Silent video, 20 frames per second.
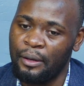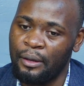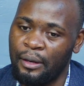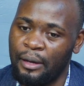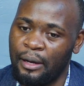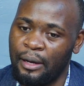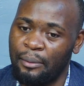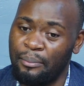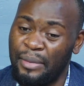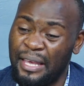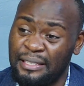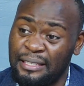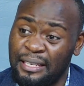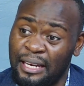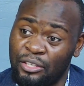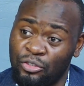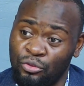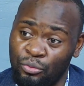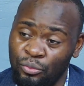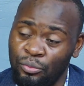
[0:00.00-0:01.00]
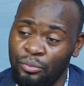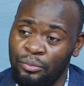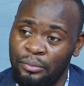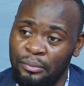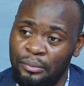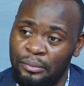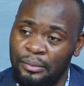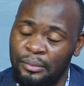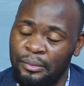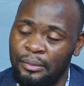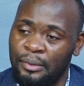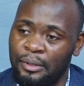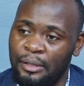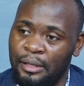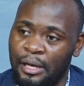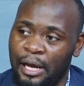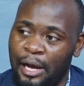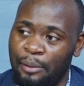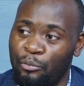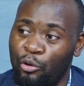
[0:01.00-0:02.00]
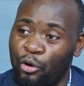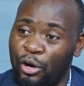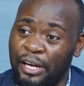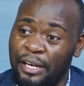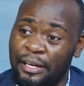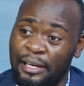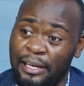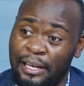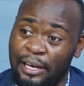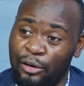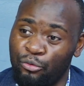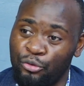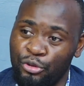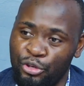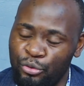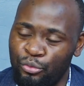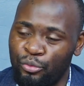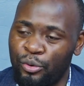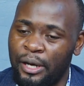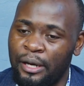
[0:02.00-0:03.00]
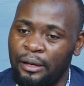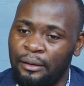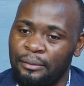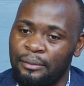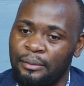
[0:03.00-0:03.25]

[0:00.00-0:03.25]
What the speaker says: 300 ambao wanaendelea kujiunga.